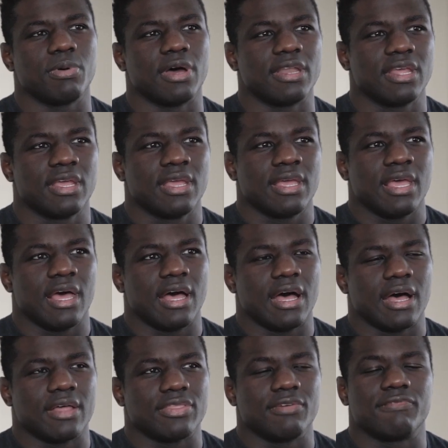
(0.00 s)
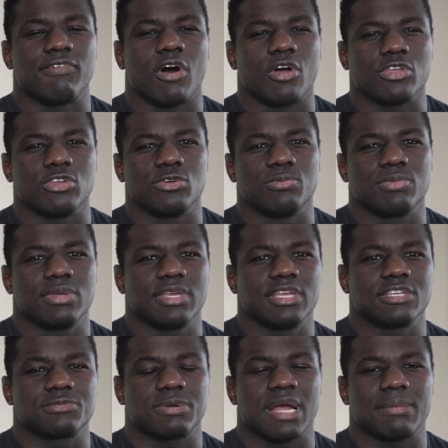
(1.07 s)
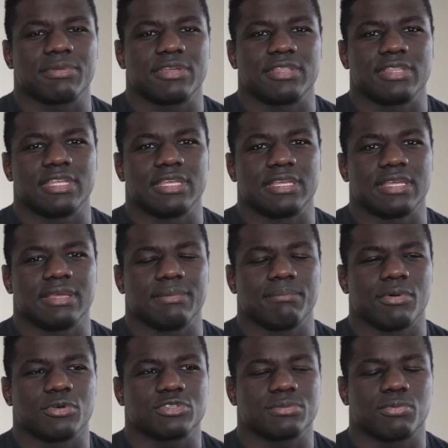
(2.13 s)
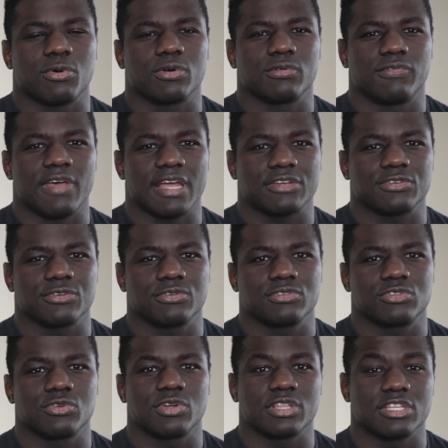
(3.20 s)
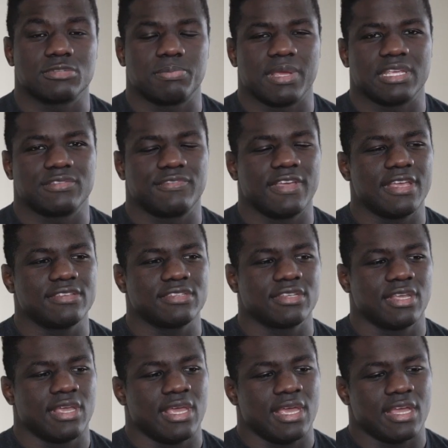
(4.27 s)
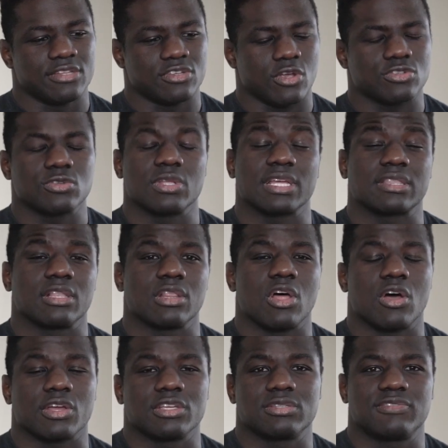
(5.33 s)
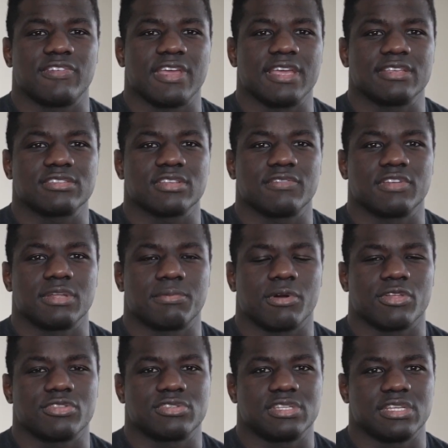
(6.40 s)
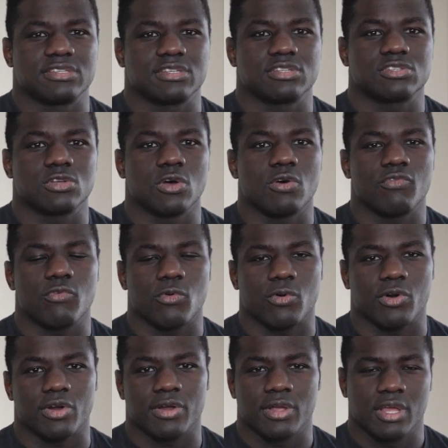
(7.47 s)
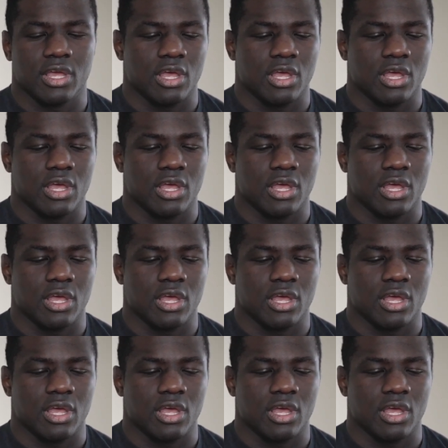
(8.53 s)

But the volume is probably the most important factor during this base phase. And it's also like the longest phase of any part of the season. So for